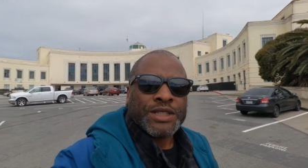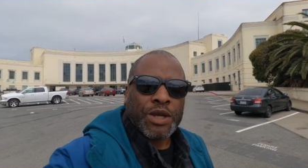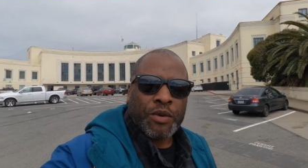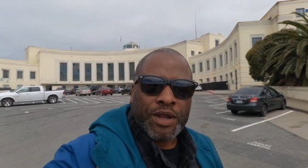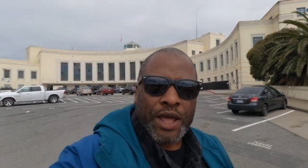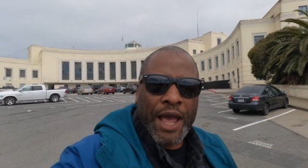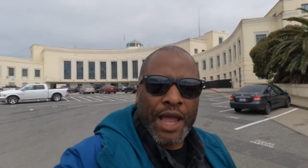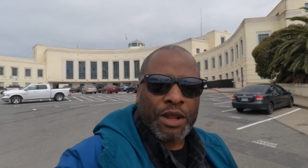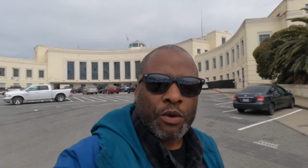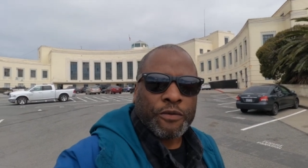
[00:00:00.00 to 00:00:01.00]
So when the
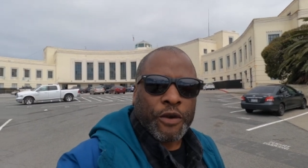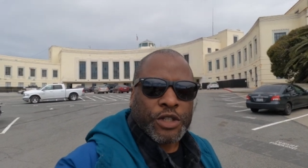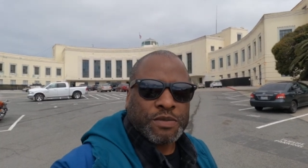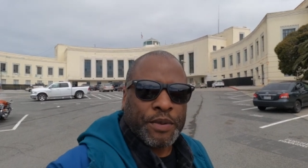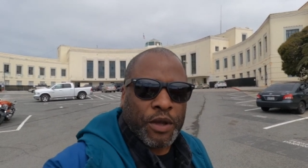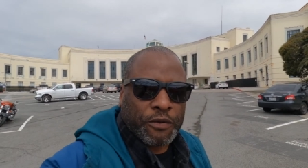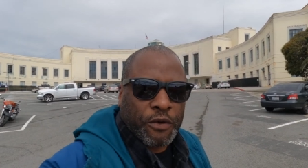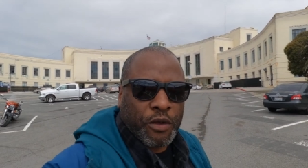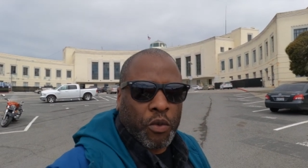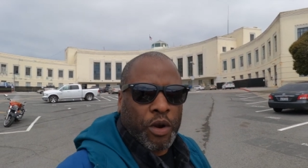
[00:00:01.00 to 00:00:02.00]
island was first built
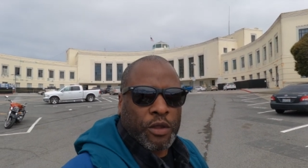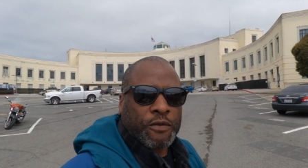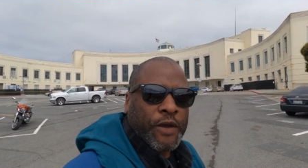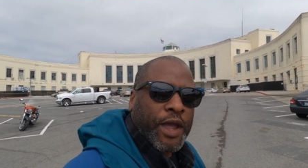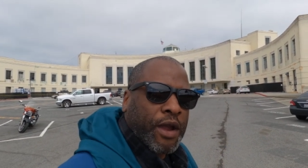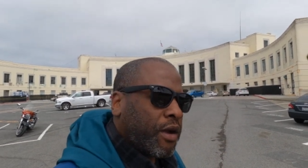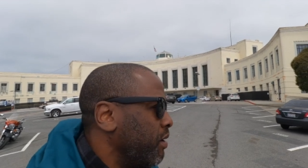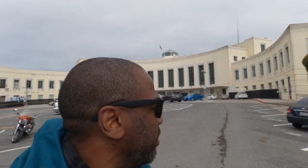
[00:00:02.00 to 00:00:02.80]
for the World's Fair,